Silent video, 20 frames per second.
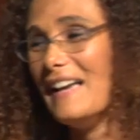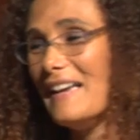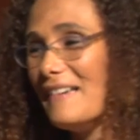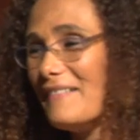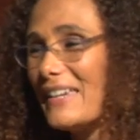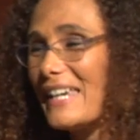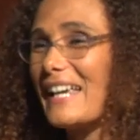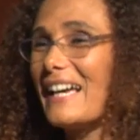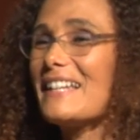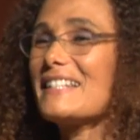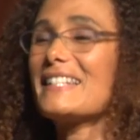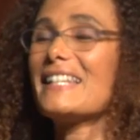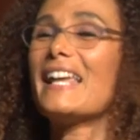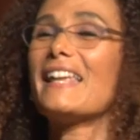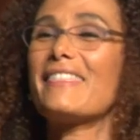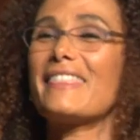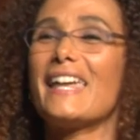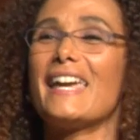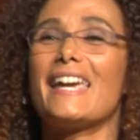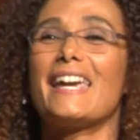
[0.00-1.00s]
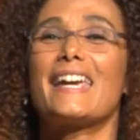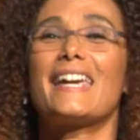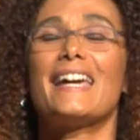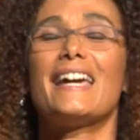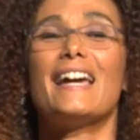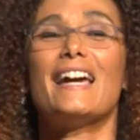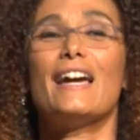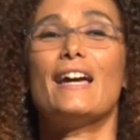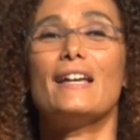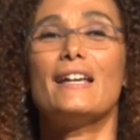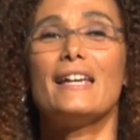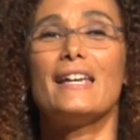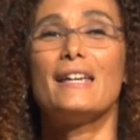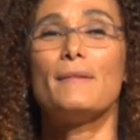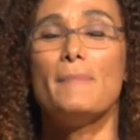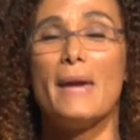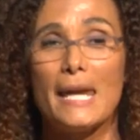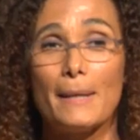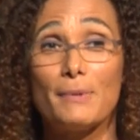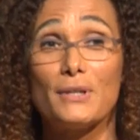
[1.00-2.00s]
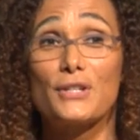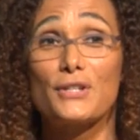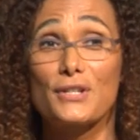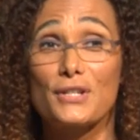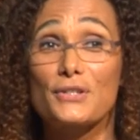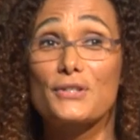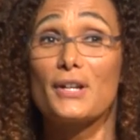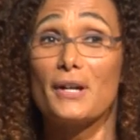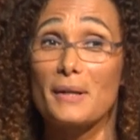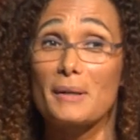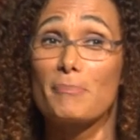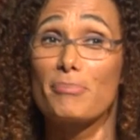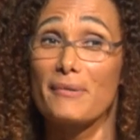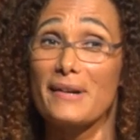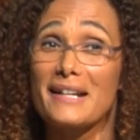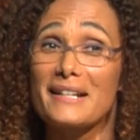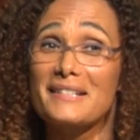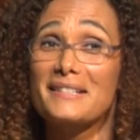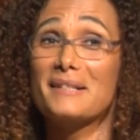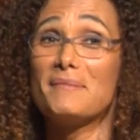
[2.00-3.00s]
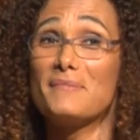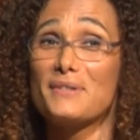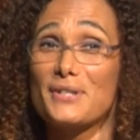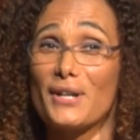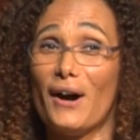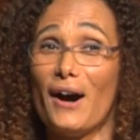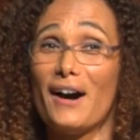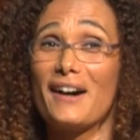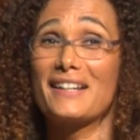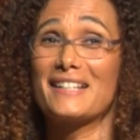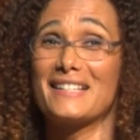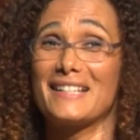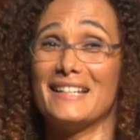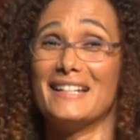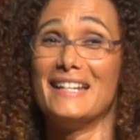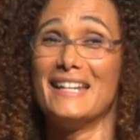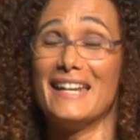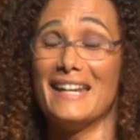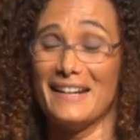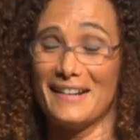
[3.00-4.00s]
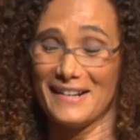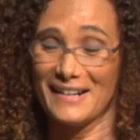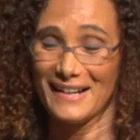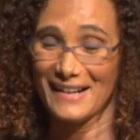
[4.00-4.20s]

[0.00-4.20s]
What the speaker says: because they think, maybe she's going to bring some dogs in here.